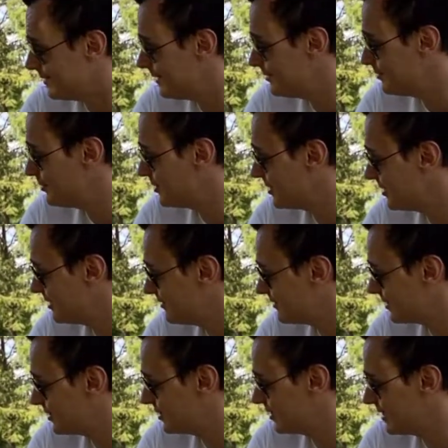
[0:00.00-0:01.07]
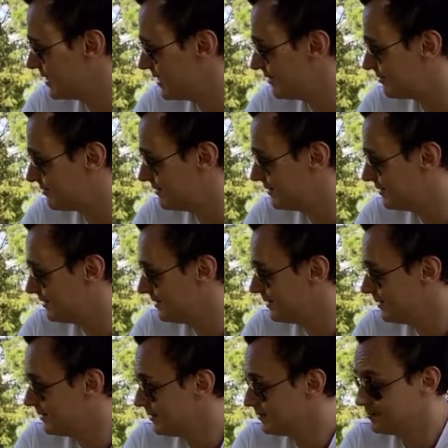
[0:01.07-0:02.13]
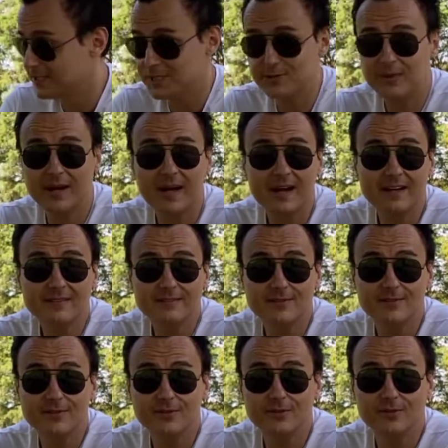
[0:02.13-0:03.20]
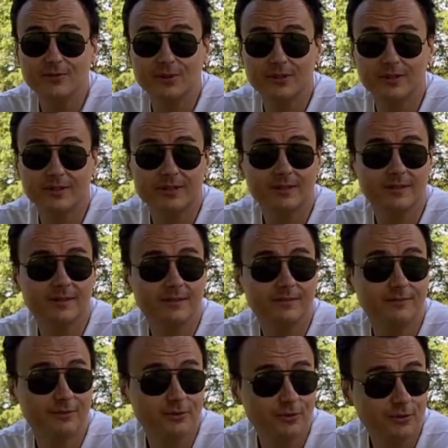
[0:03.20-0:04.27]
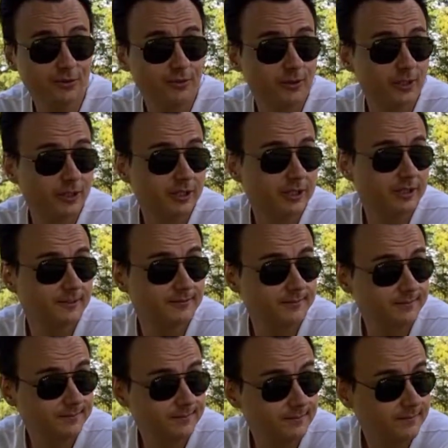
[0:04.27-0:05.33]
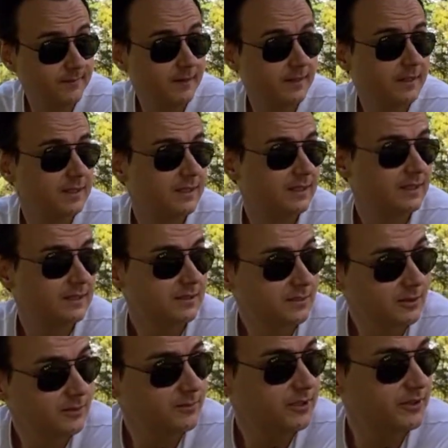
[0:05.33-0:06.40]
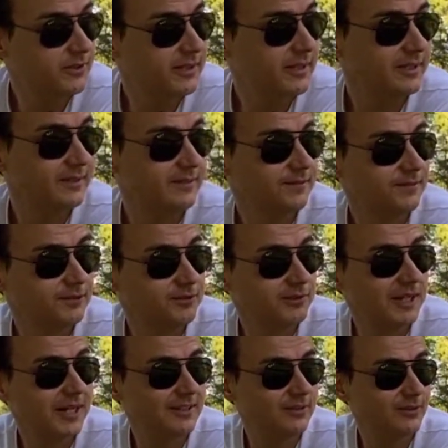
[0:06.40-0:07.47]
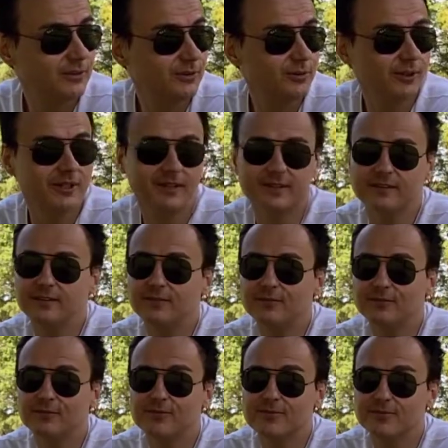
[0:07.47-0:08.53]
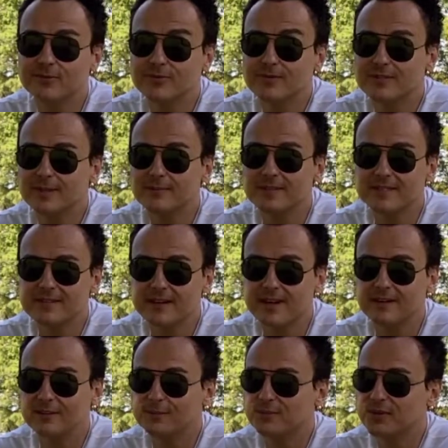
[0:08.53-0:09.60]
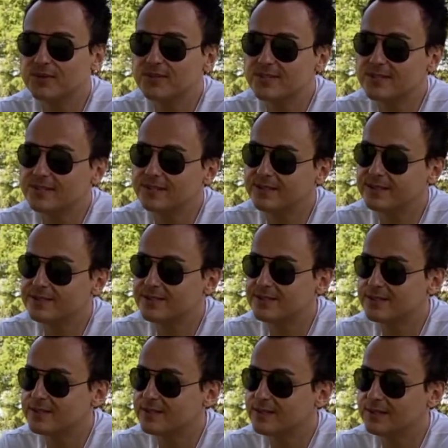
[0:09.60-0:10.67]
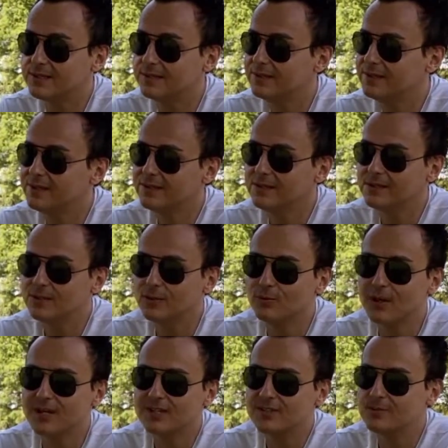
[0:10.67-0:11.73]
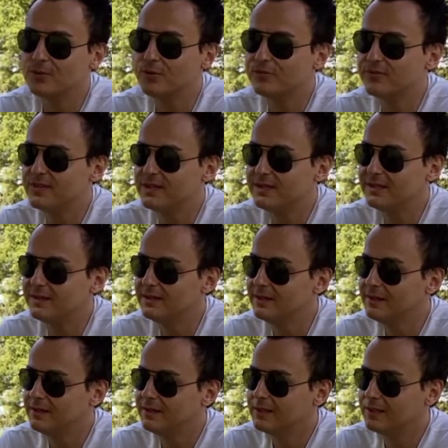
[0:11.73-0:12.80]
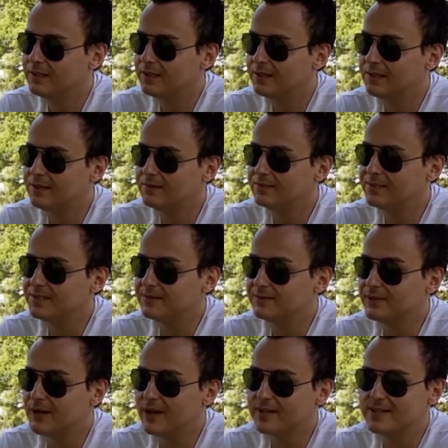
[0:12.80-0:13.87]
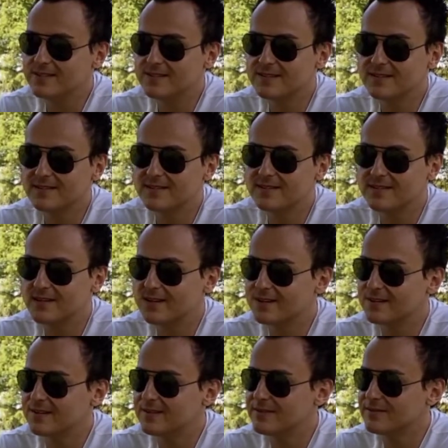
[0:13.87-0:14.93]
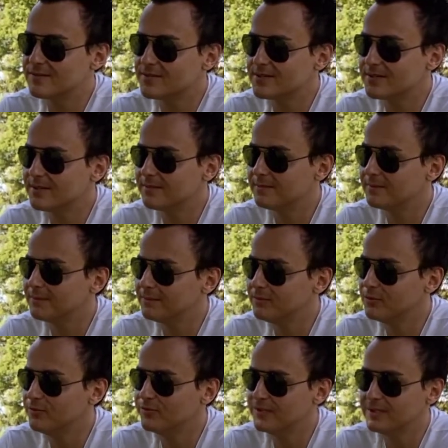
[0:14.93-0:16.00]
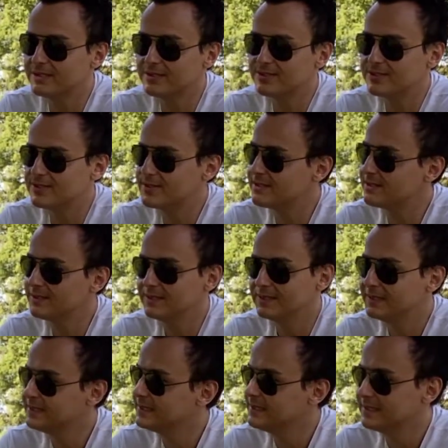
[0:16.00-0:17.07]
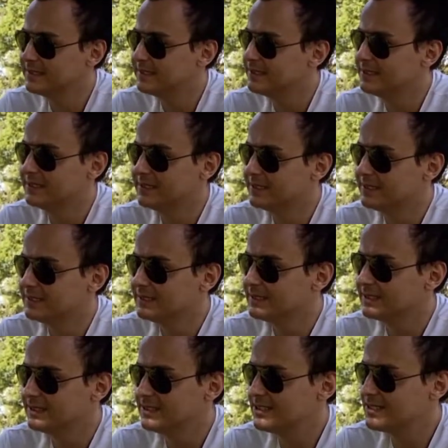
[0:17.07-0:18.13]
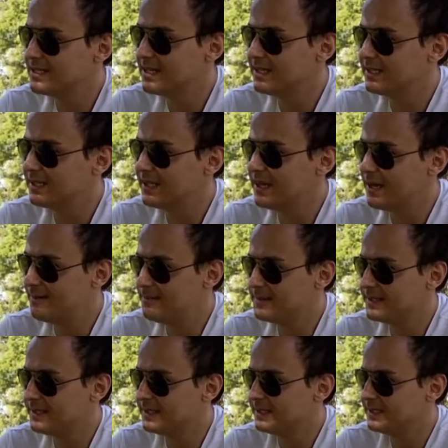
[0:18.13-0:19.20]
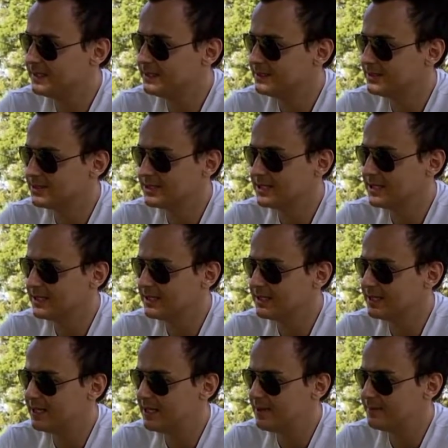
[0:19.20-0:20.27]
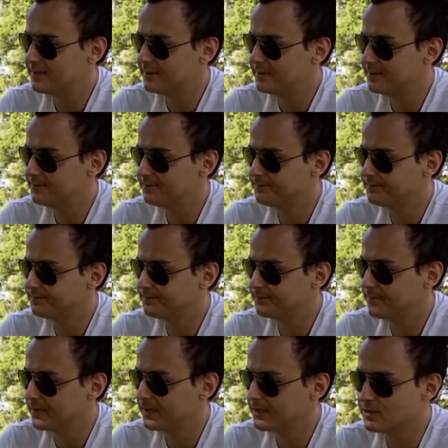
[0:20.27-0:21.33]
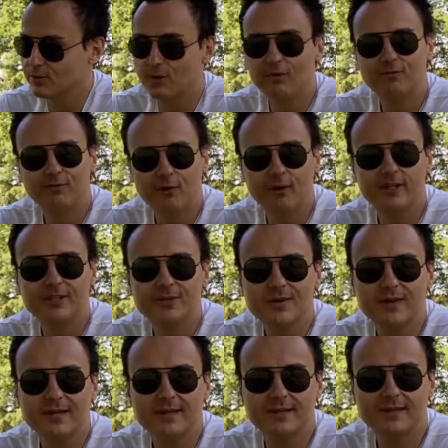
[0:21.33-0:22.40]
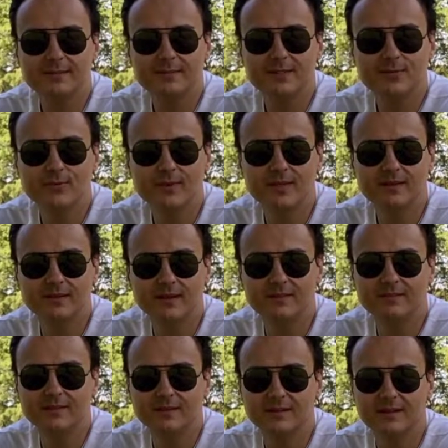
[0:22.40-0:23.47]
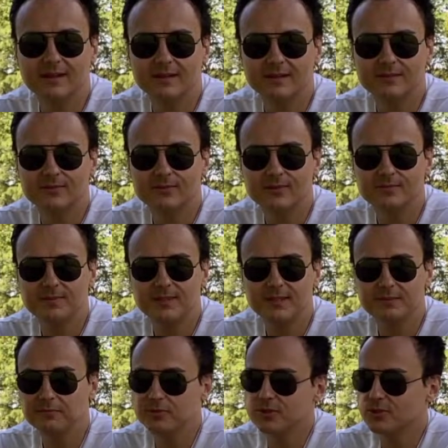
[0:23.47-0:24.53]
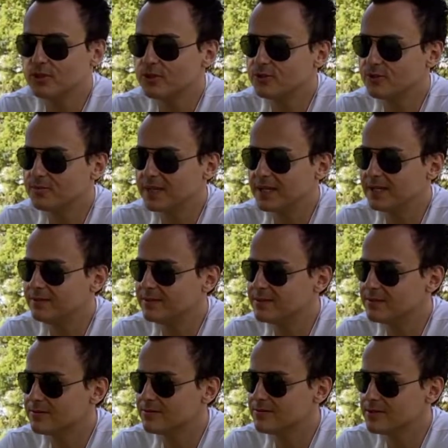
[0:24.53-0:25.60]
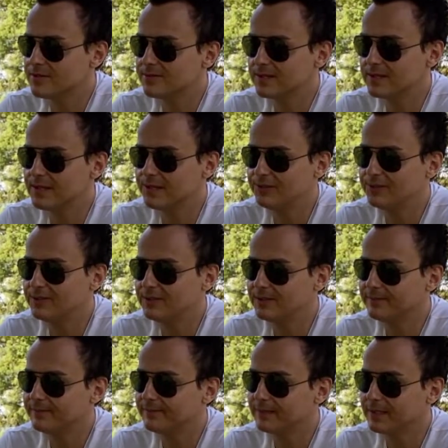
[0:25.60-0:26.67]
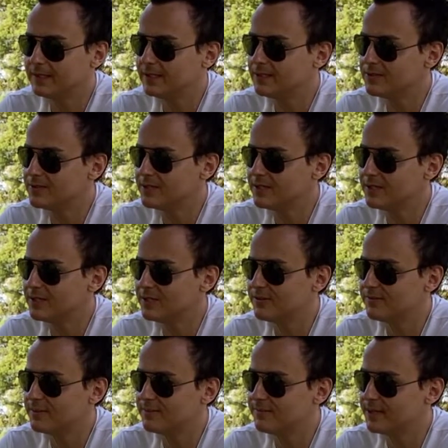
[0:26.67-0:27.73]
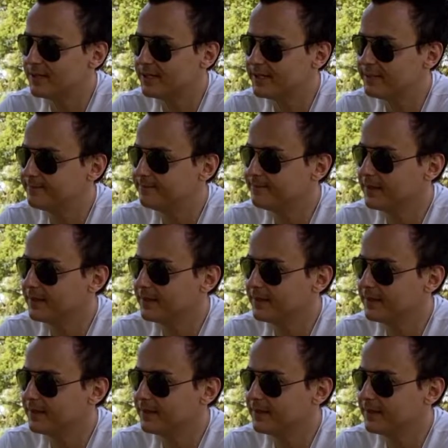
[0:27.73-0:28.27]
and you're going to live a good life but you have to do the work if you do the work it's going to be great if you do not do the work and if you you're some entitled person that's just going to you know watch a movie uh, gone in 60 seconds or some movies just it's just not gonna happen. It's just not gonna happen. So avoid trading between 11 o'clock and 3 p.m. Recharge your batteries. Do something healthy. I like to take care of my body.